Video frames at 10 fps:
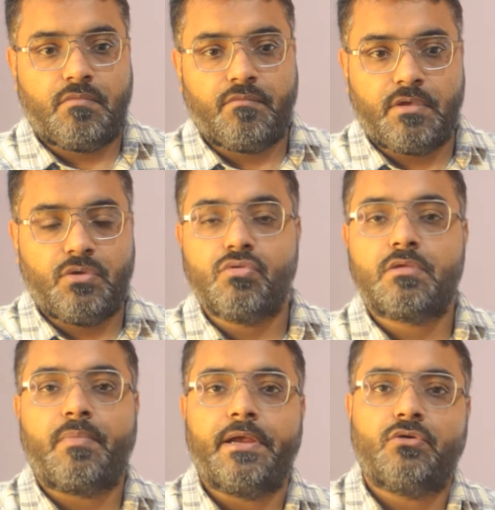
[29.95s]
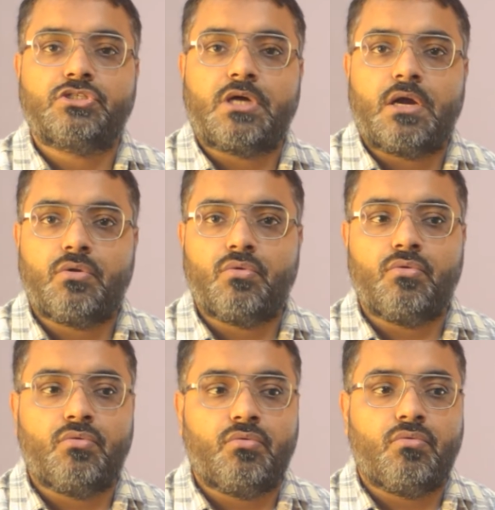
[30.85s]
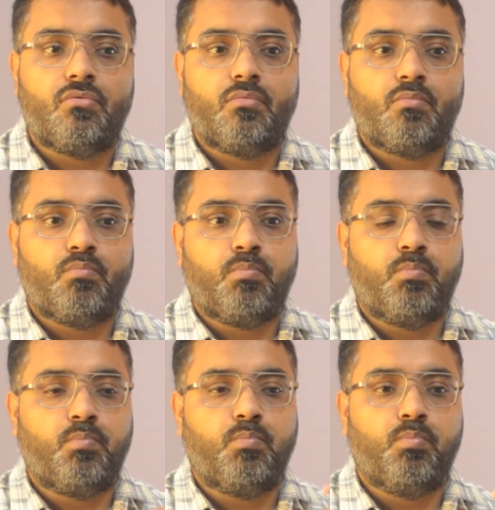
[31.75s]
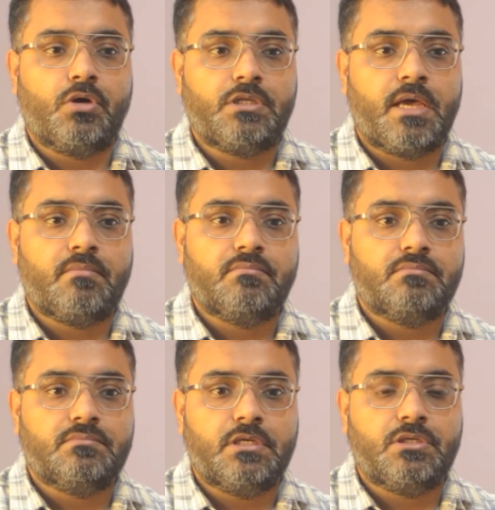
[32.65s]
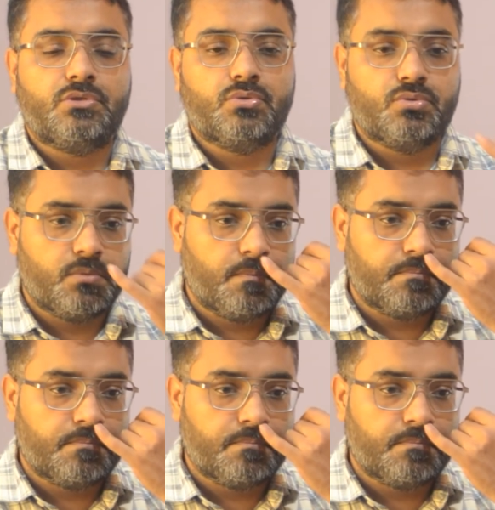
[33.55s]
used Pareto chart to put them into